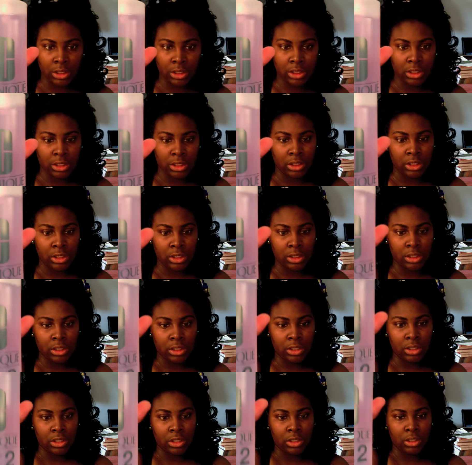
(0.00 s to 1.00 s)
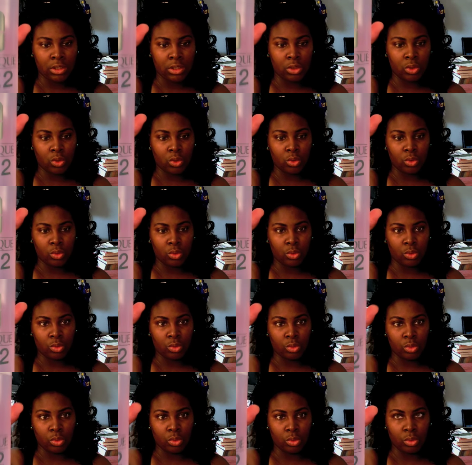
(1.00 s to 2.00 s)

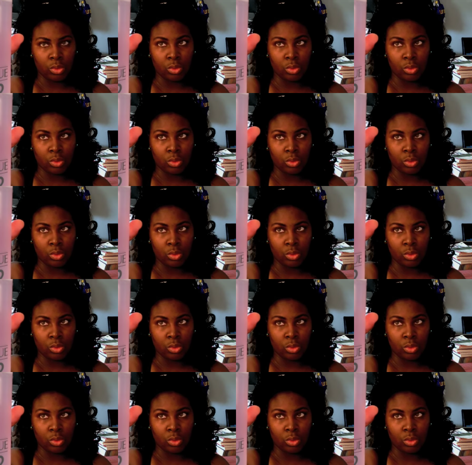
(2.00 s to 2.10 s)
Nobody speaks.